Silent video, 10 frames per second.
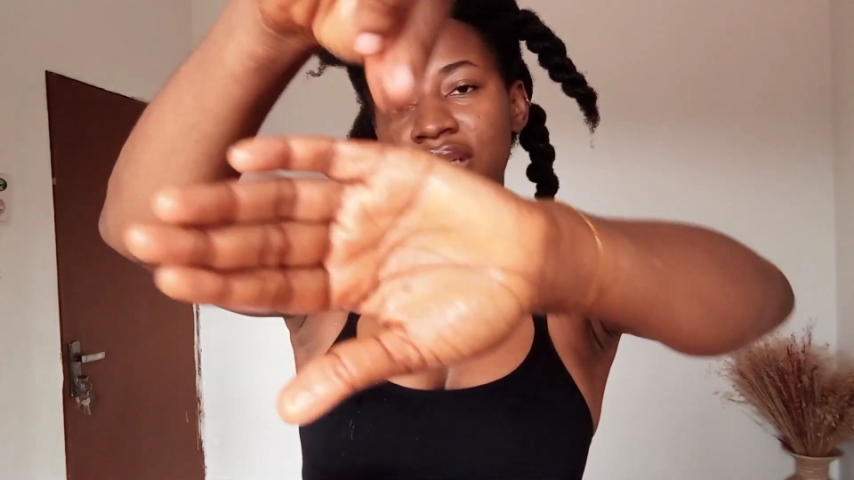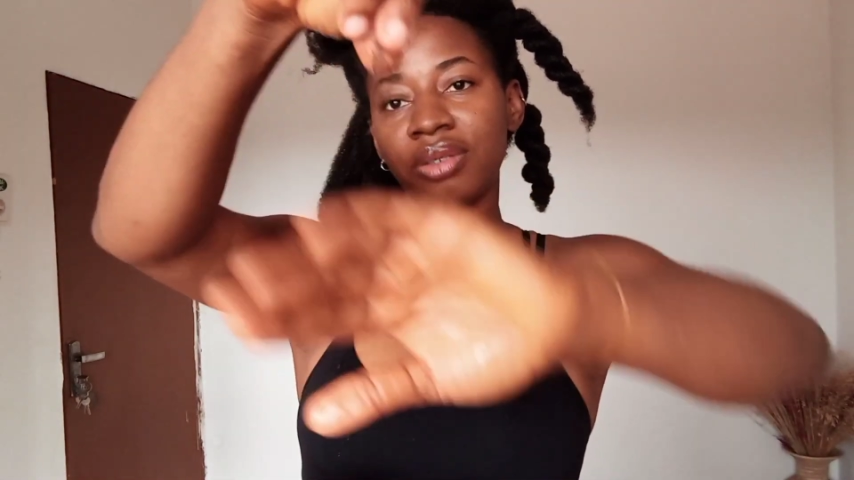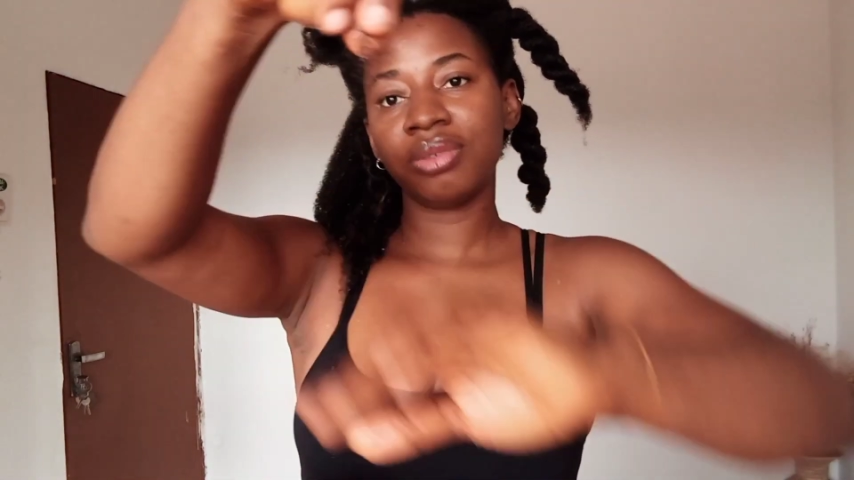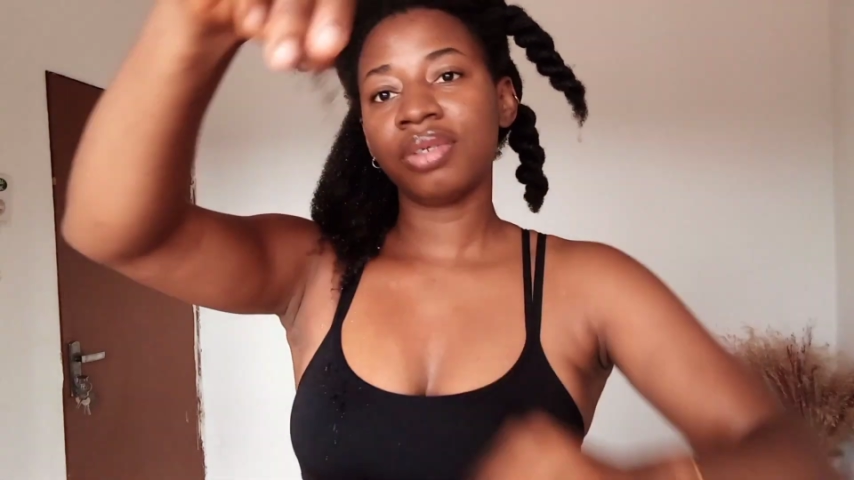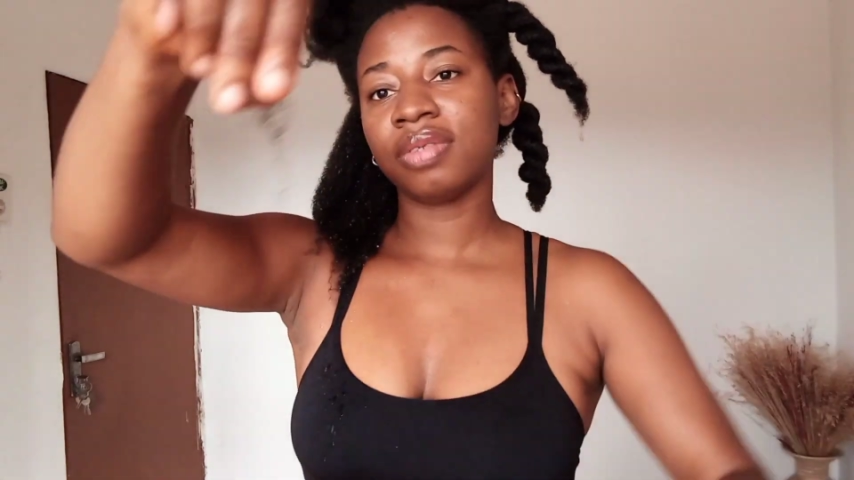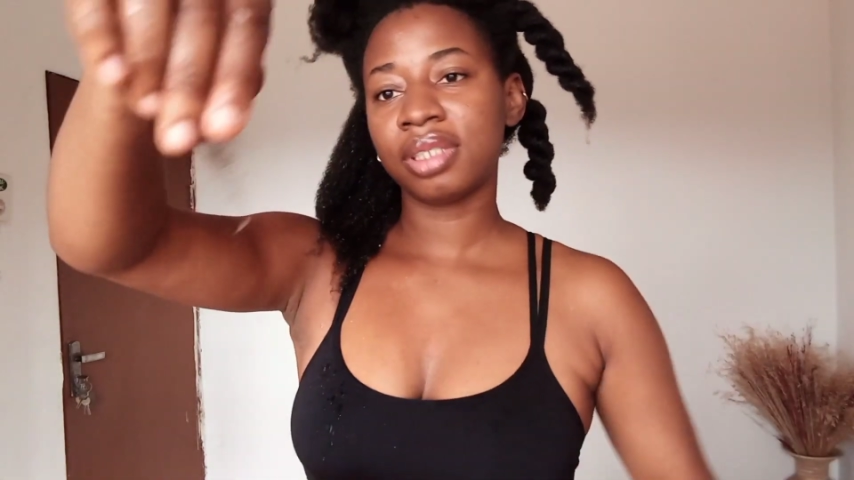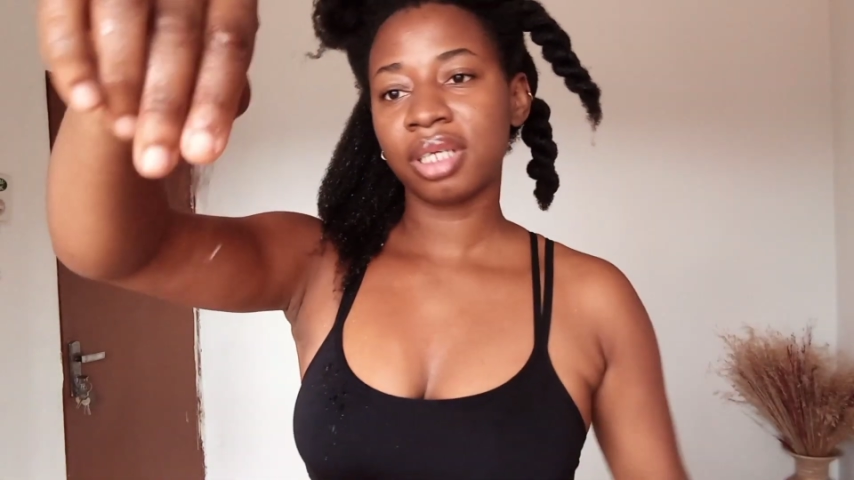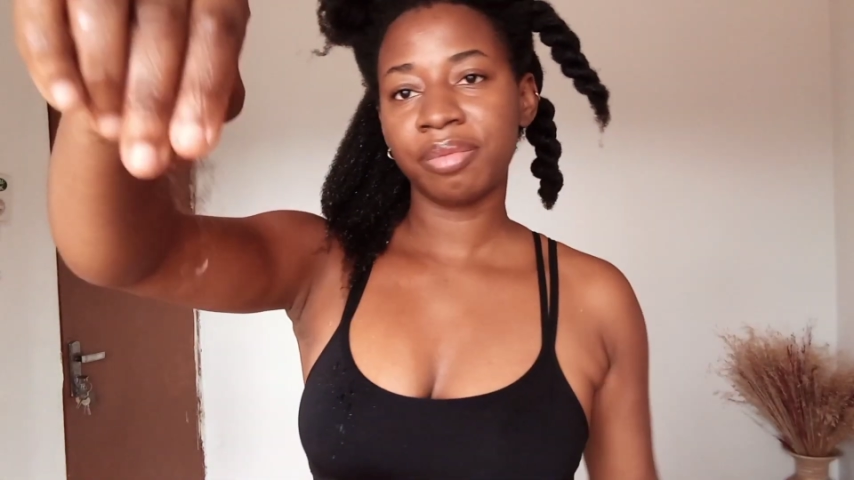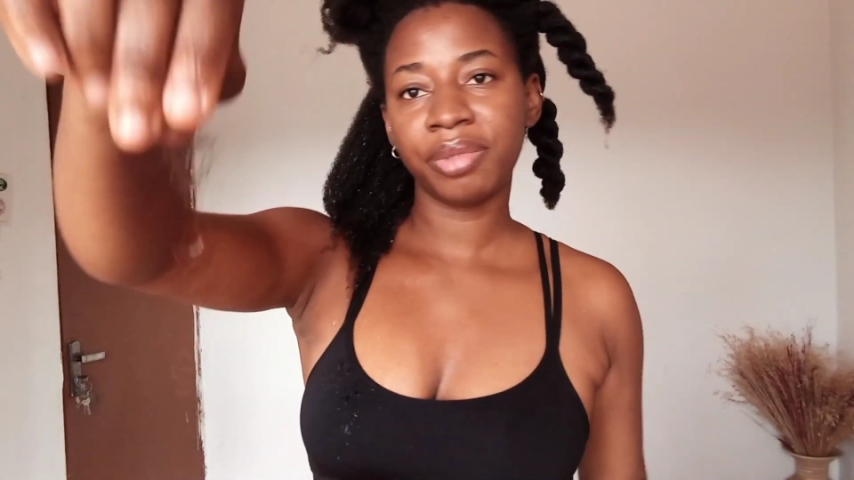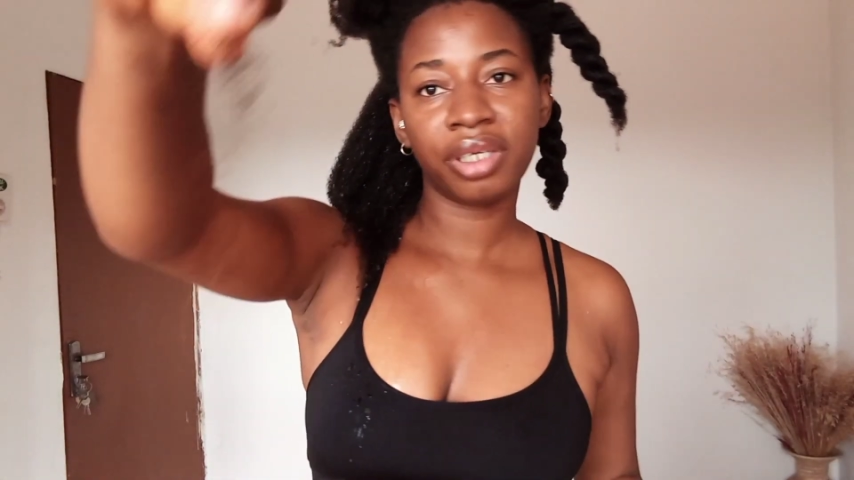I don't know if this
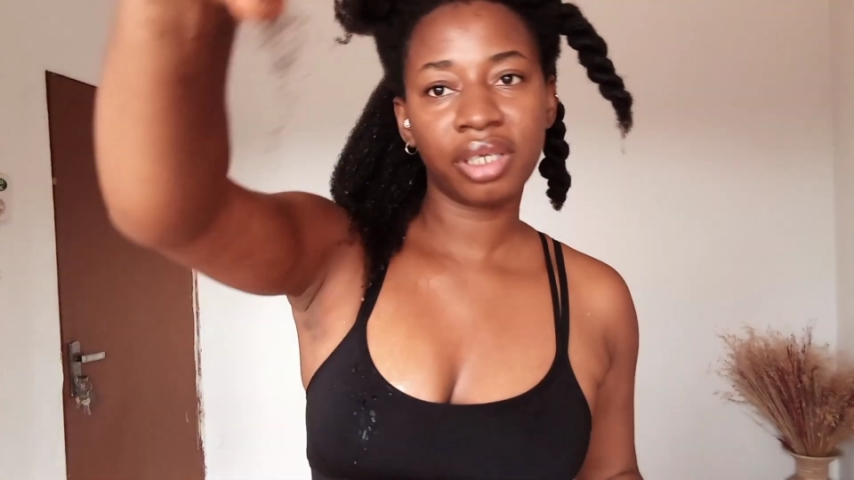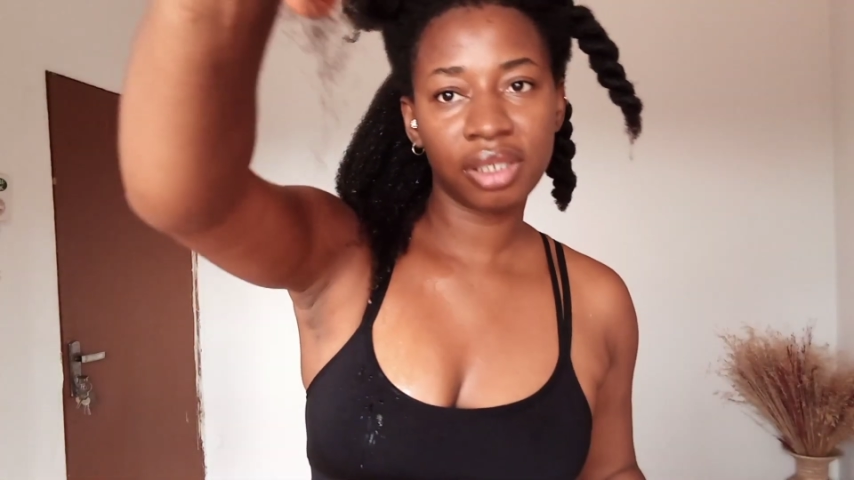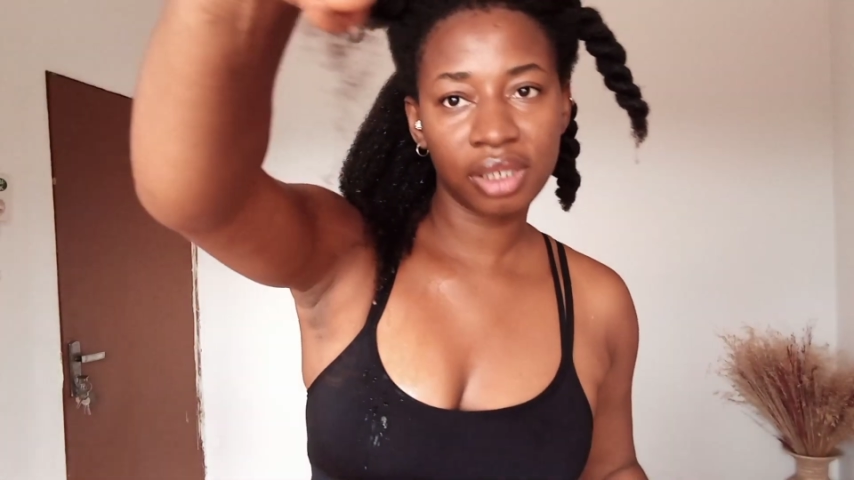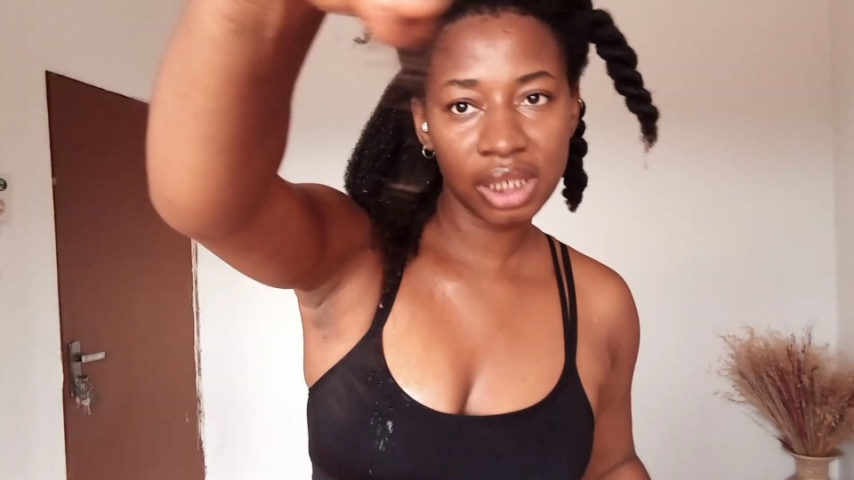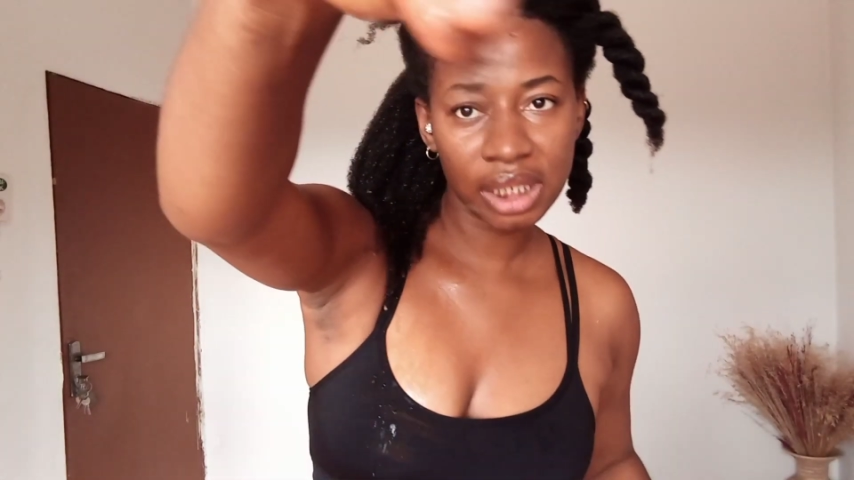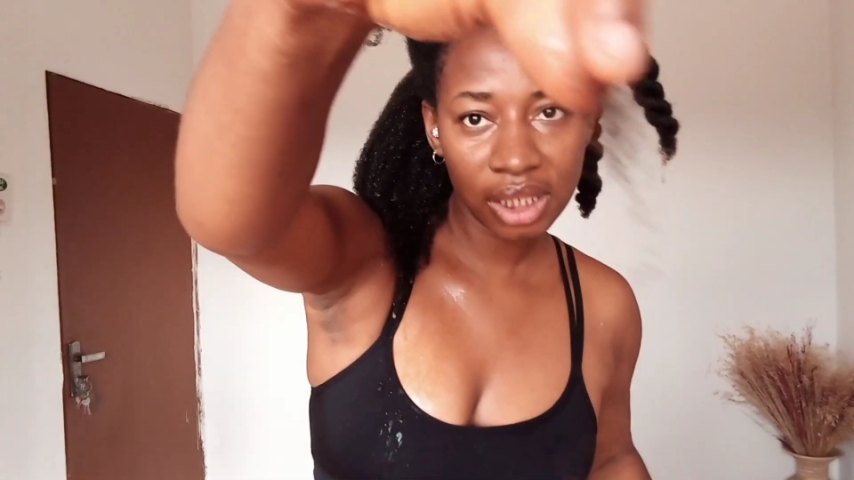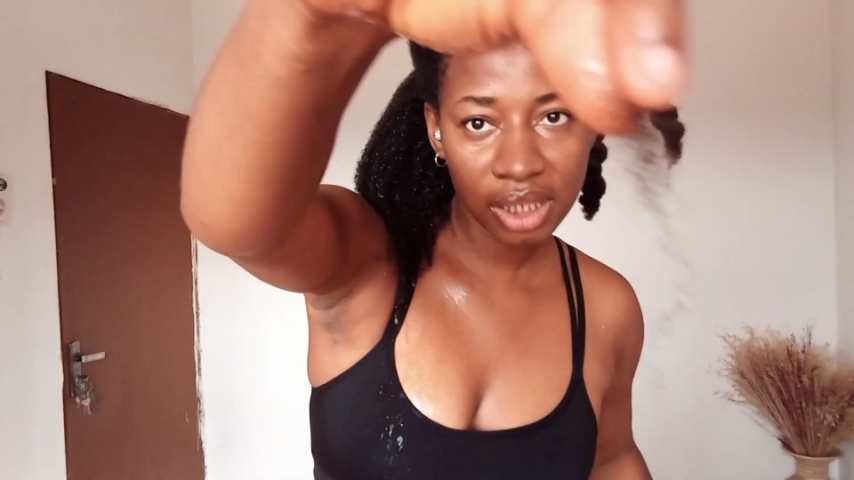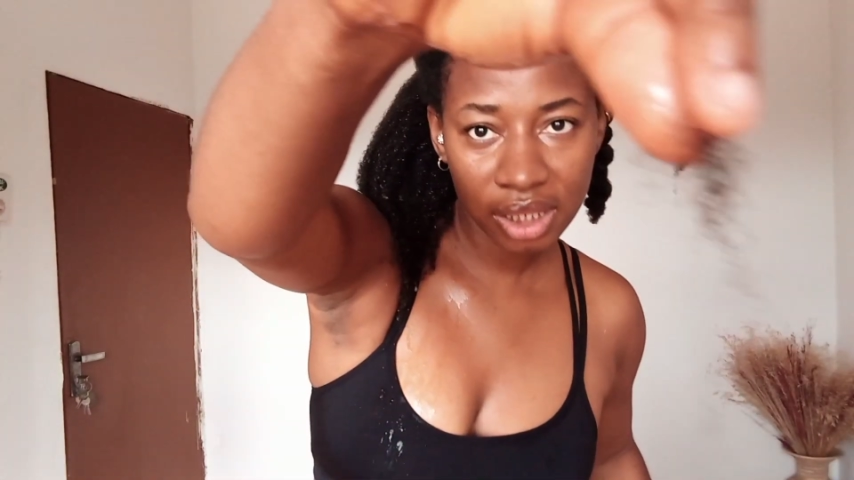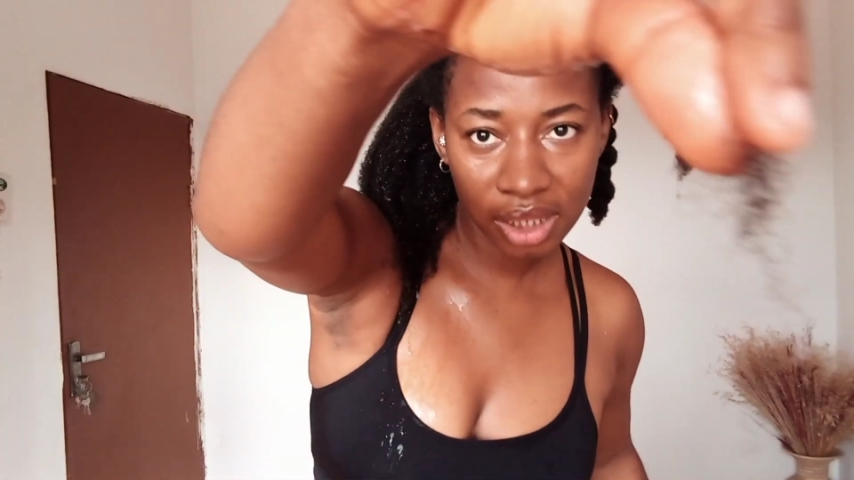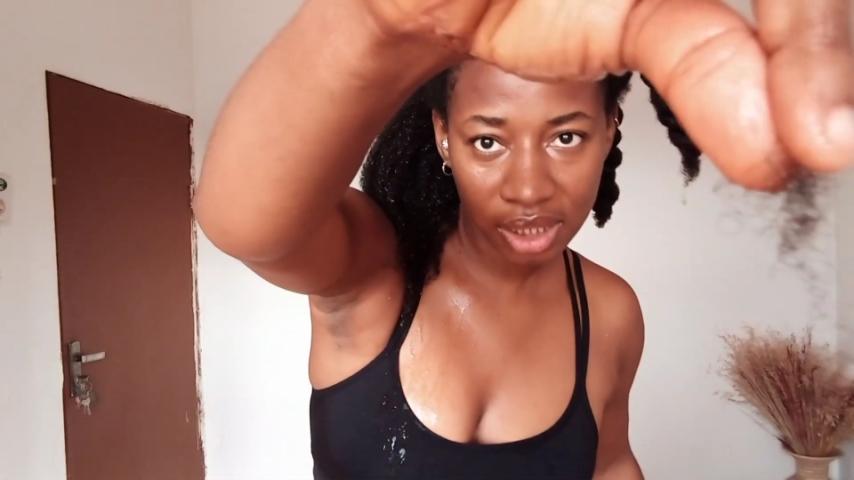camera can
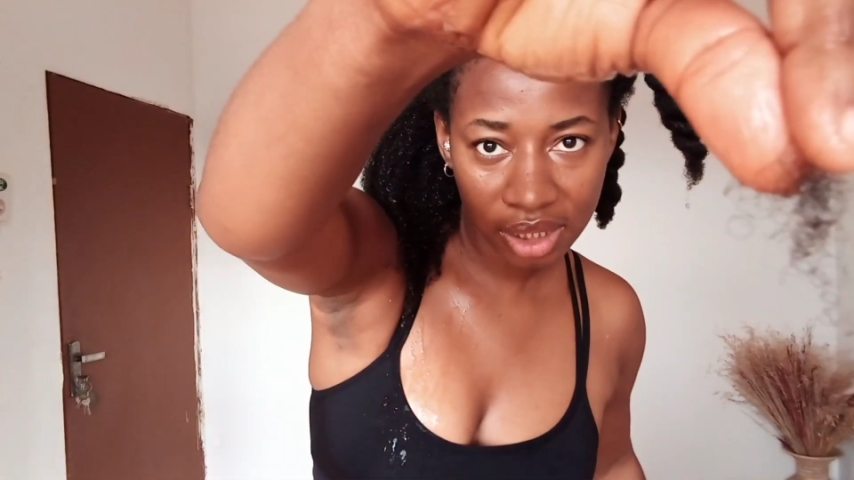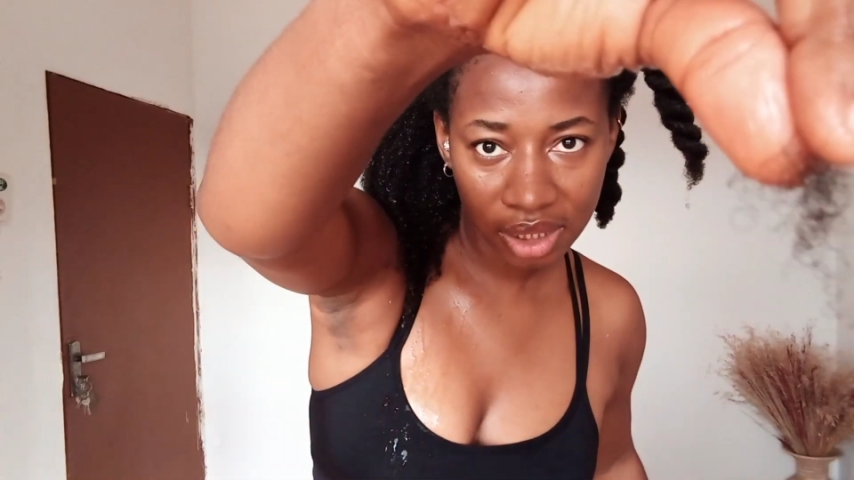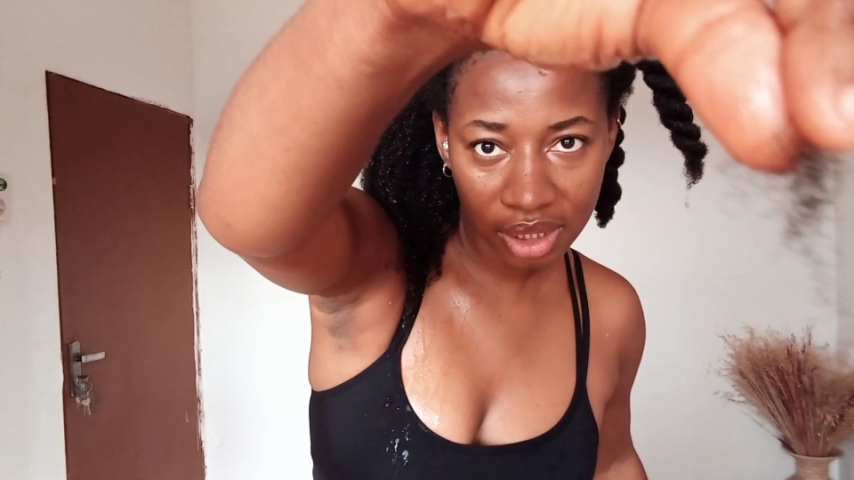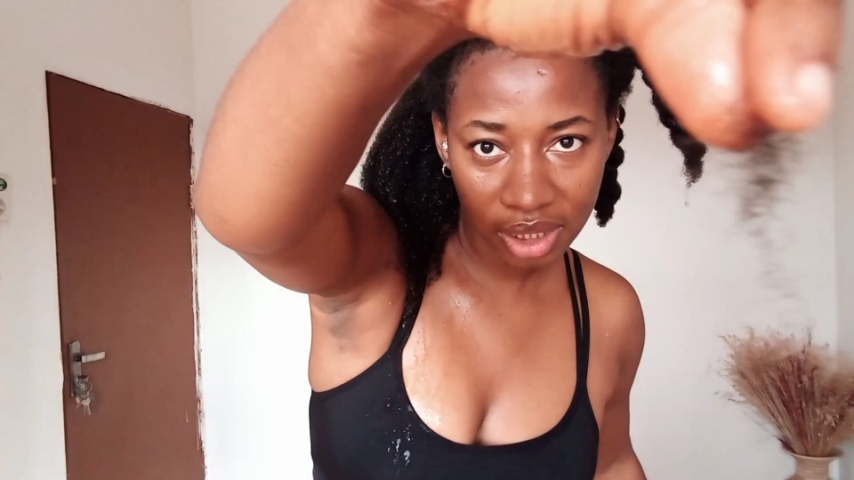see this.